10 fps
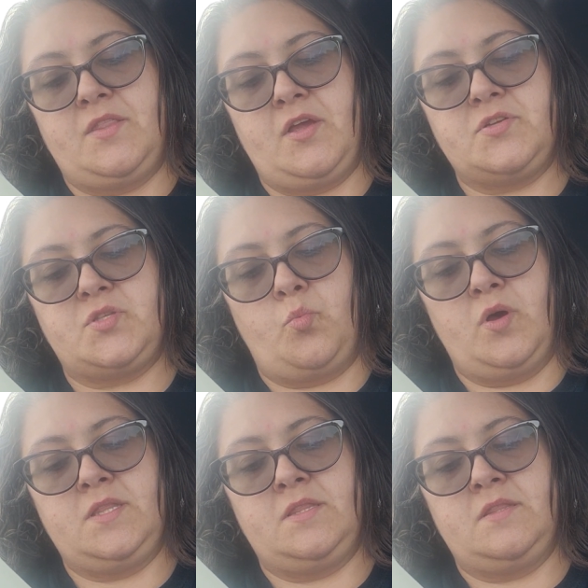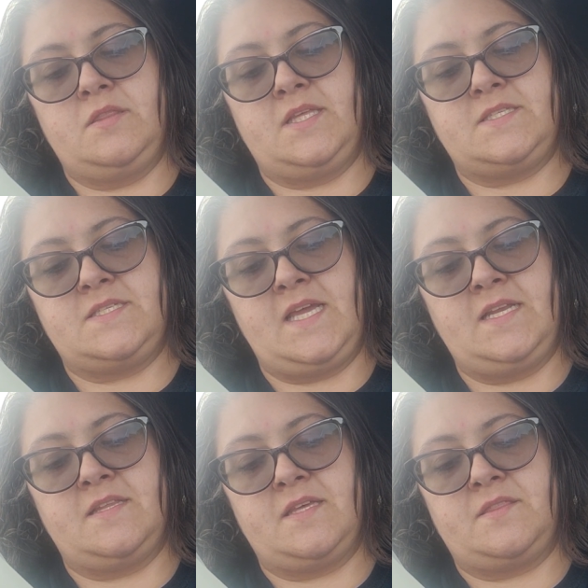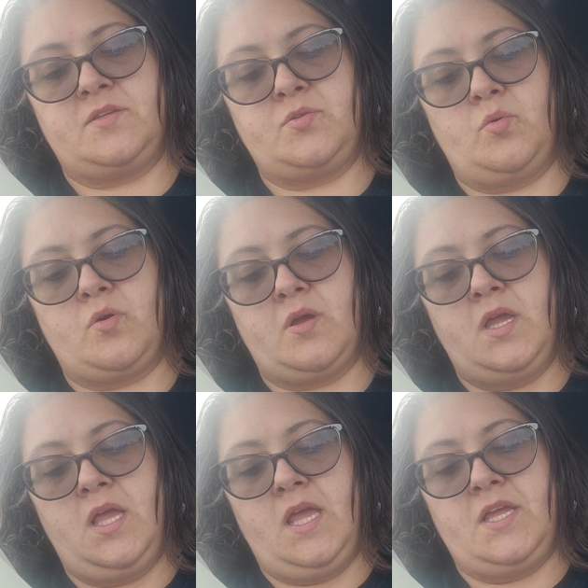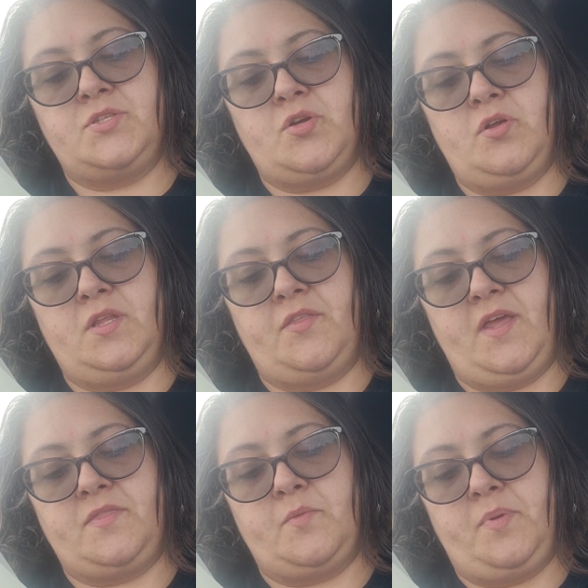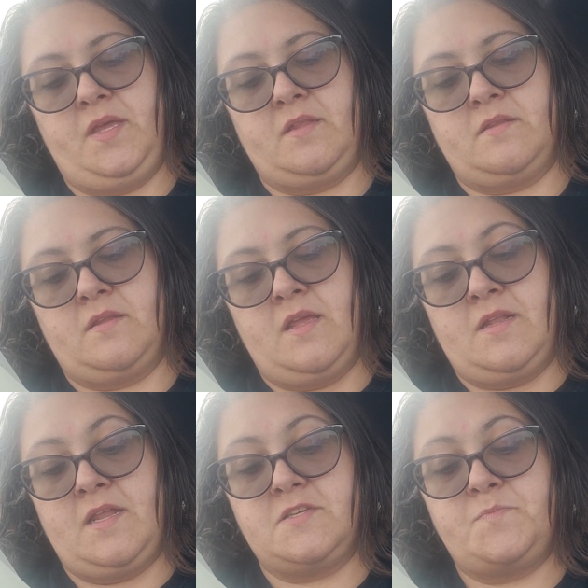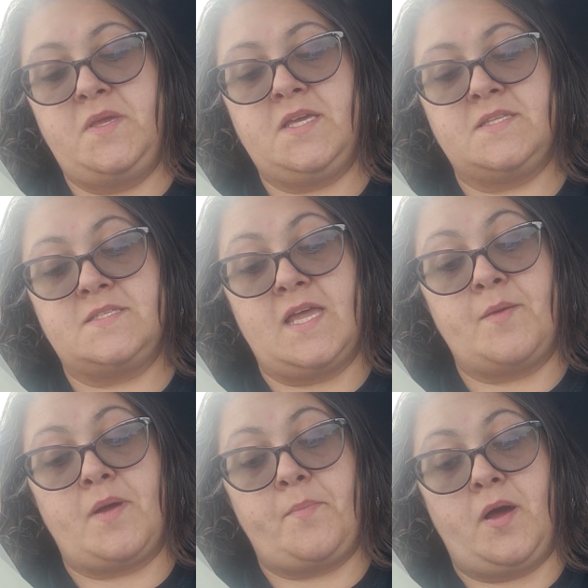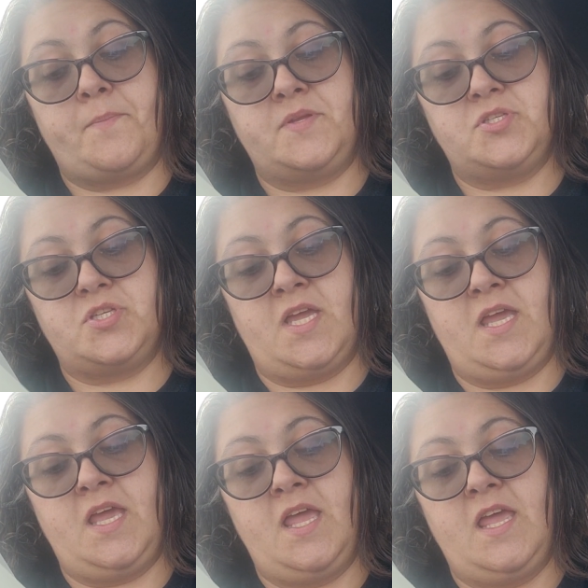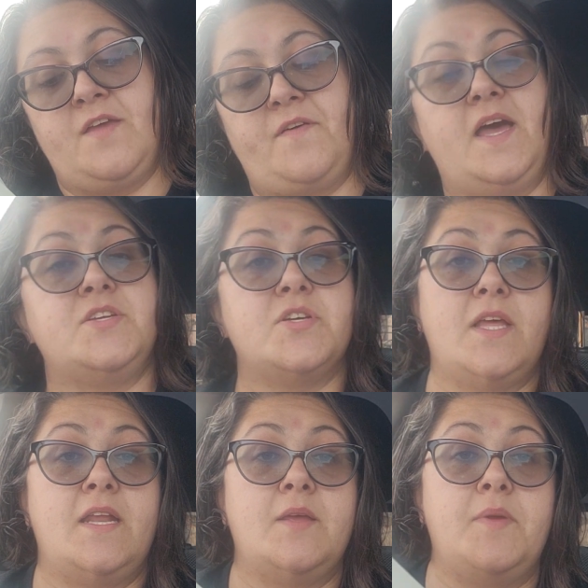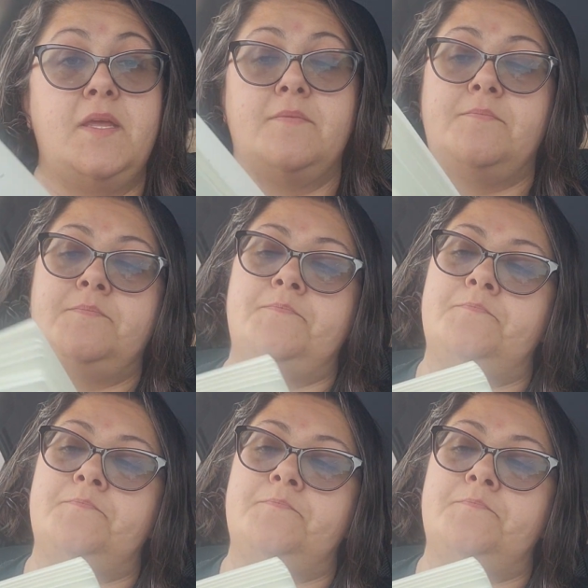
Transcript: There is the one that standeth at the door, and turleth at the pin. Now speak and say, my popinjay, if I shall let him in.